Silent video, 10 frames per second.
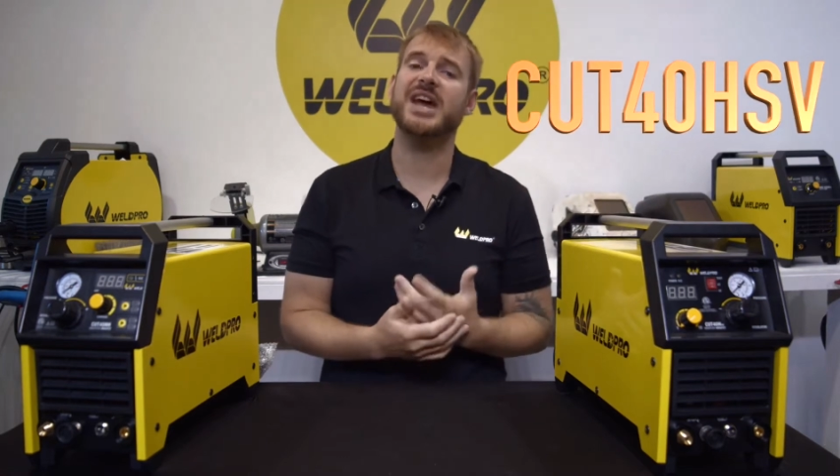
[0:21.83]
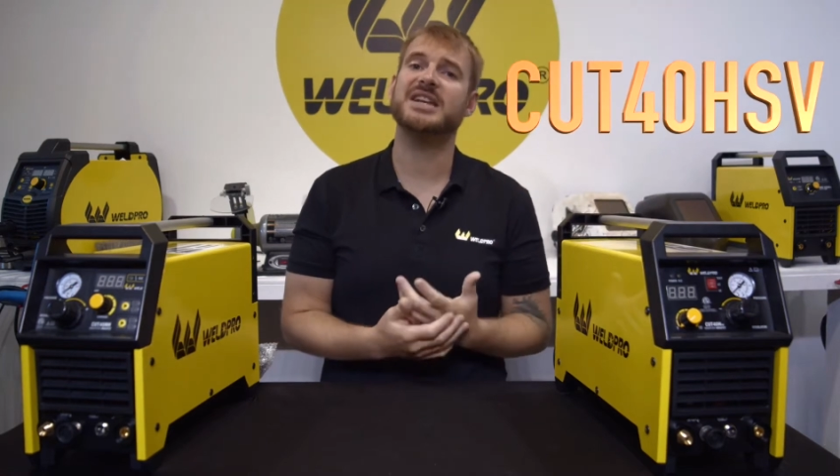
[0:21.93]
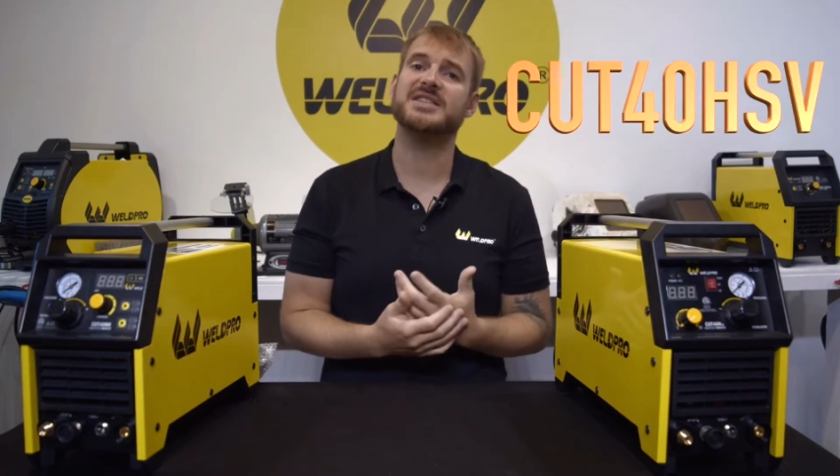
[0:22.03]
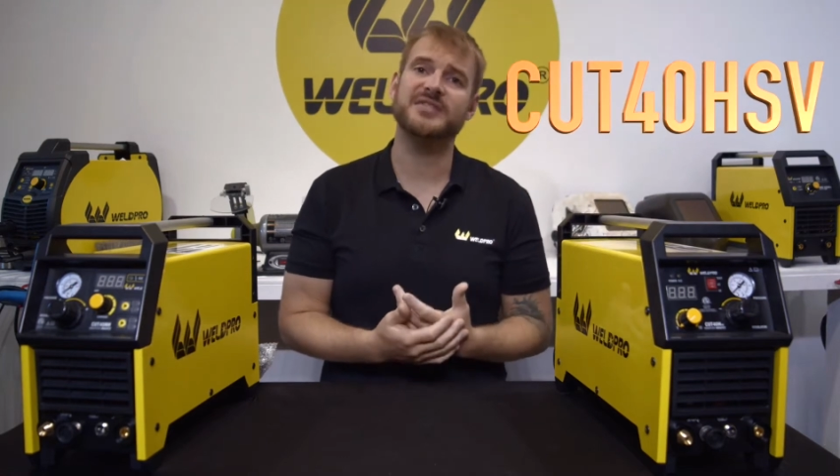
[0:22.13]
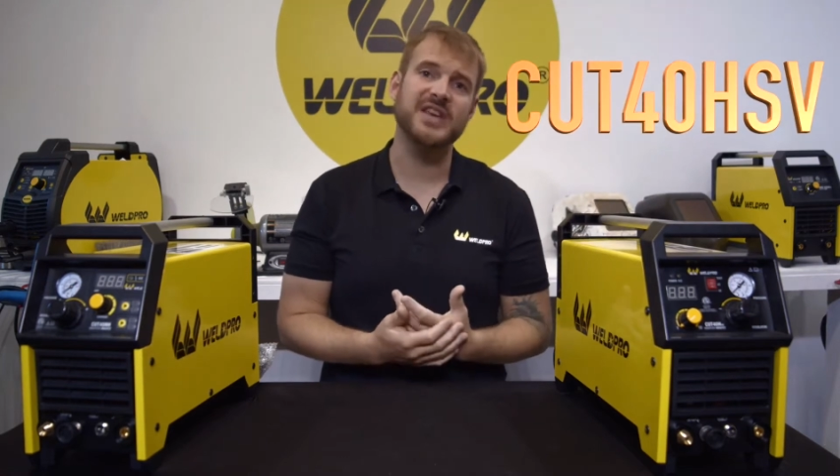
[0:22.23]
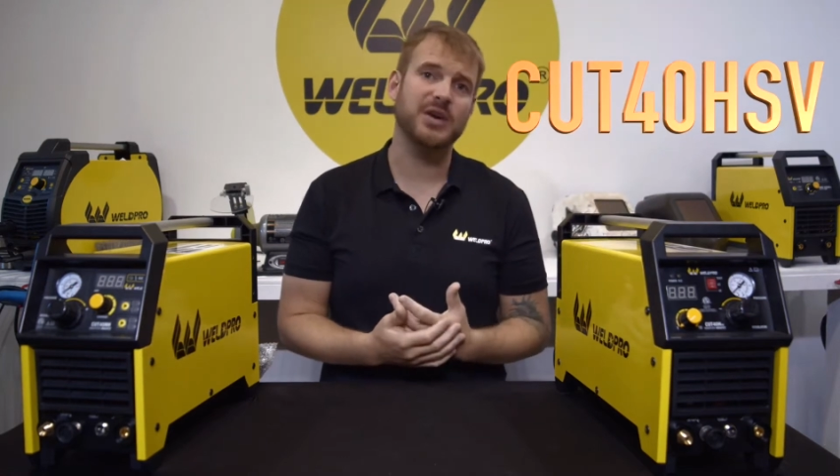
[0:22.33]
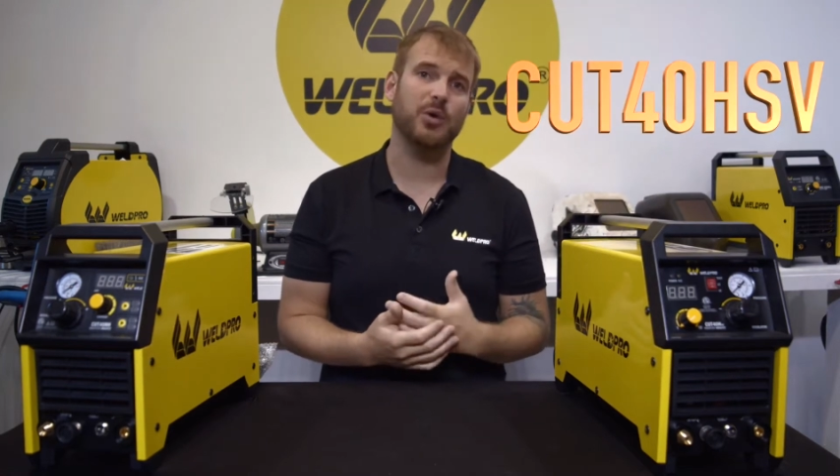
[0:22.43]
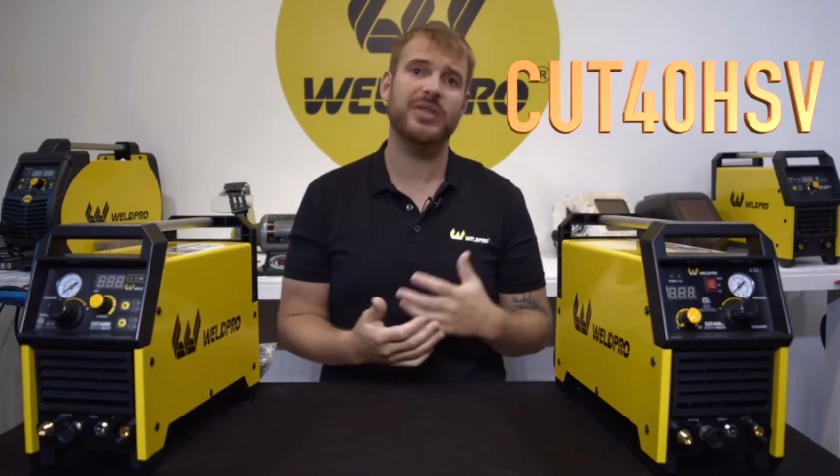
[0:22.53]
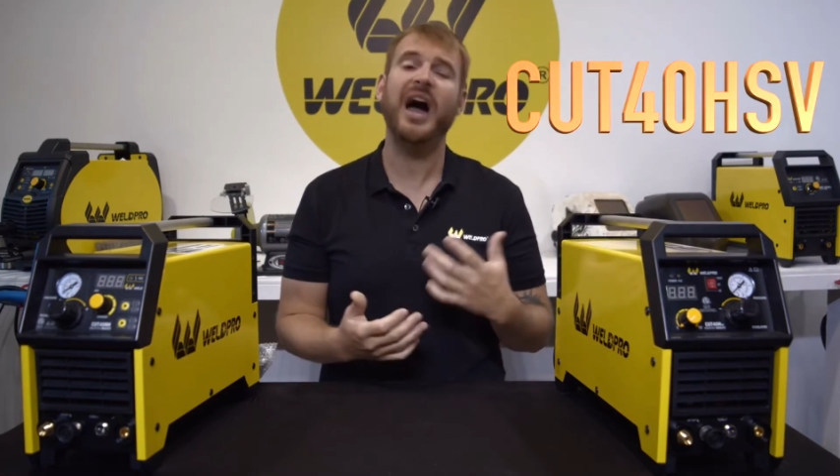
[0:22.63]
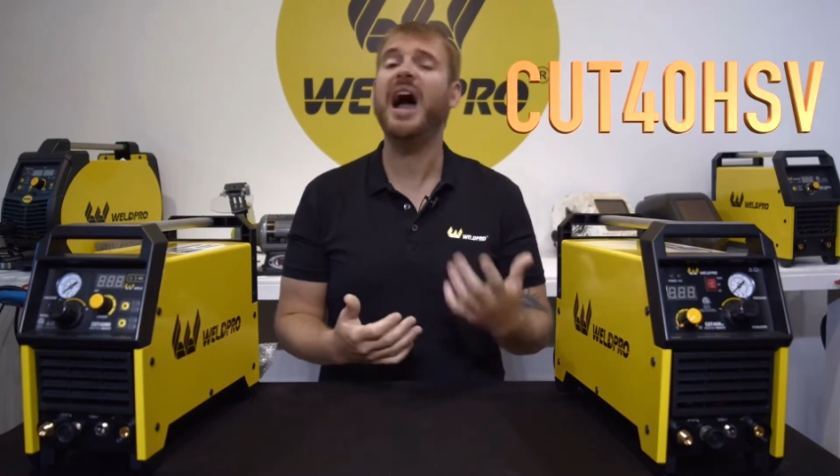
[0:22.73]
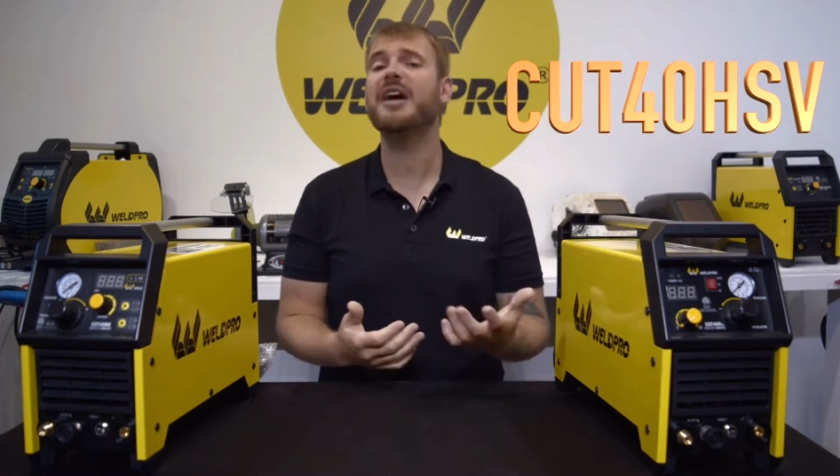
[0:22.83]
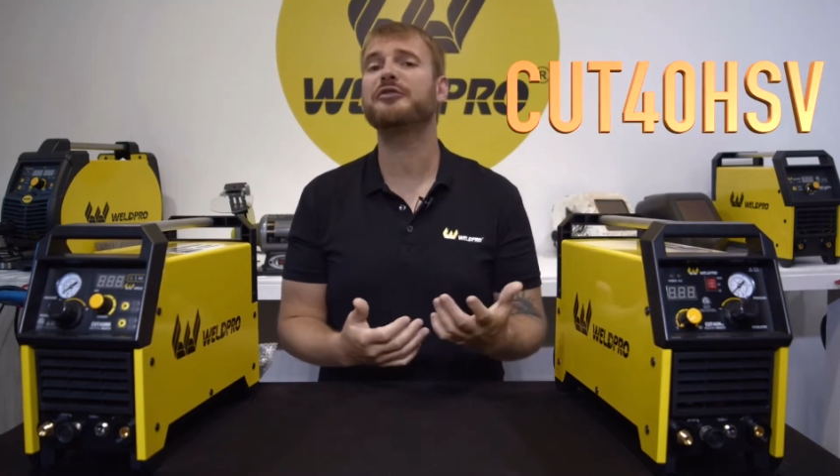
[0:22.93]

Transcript: S V or the high